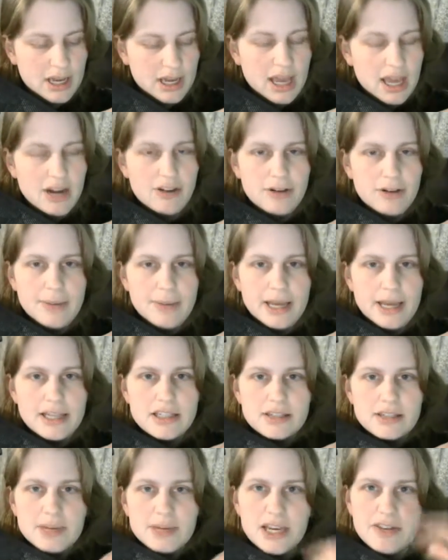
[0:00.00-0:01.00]
of
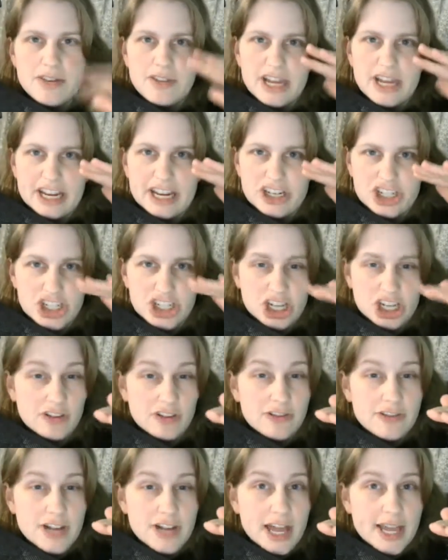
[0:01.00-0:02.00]
reminds me of like a
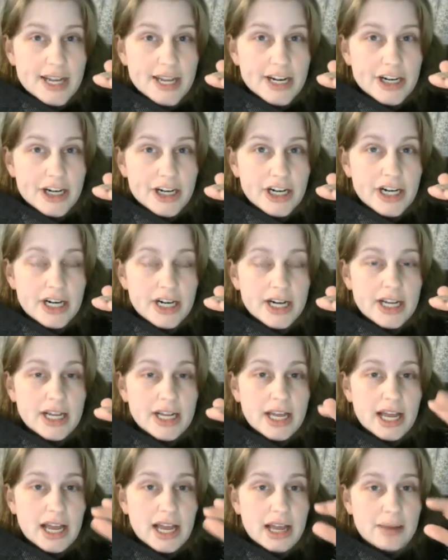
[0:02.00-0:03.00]
shelf liner.
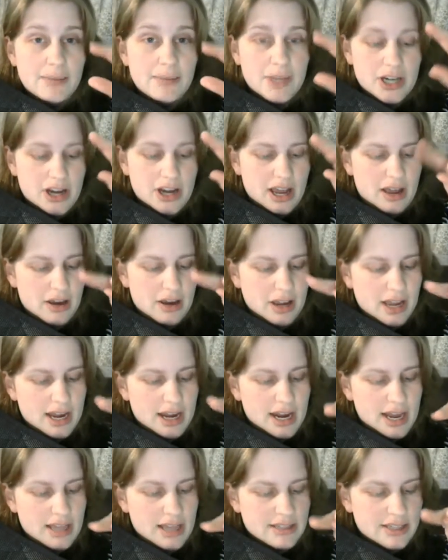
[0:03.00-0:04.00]
You know how it kind
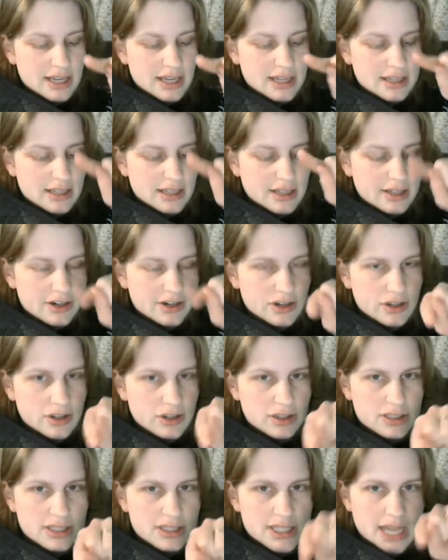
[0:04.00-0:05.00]
of has like the
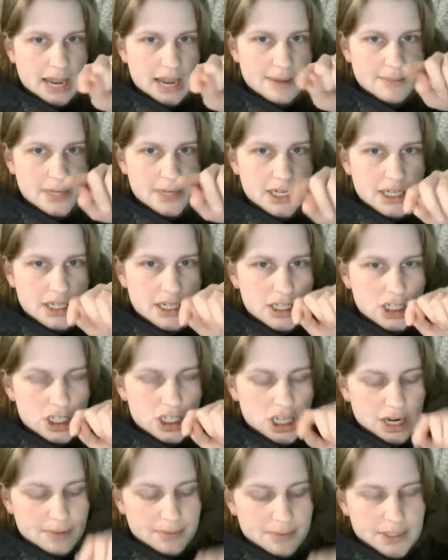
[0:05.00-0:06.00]
little diamond
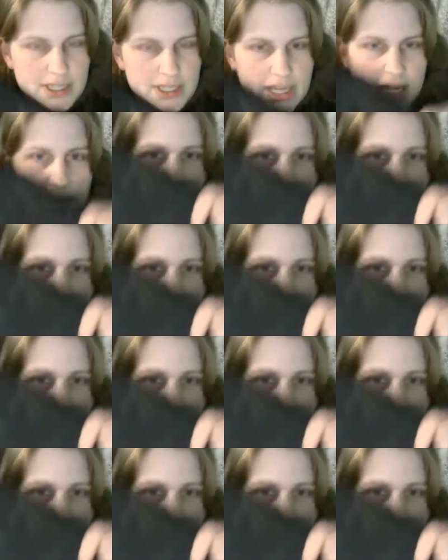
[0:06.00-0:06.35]
shapes in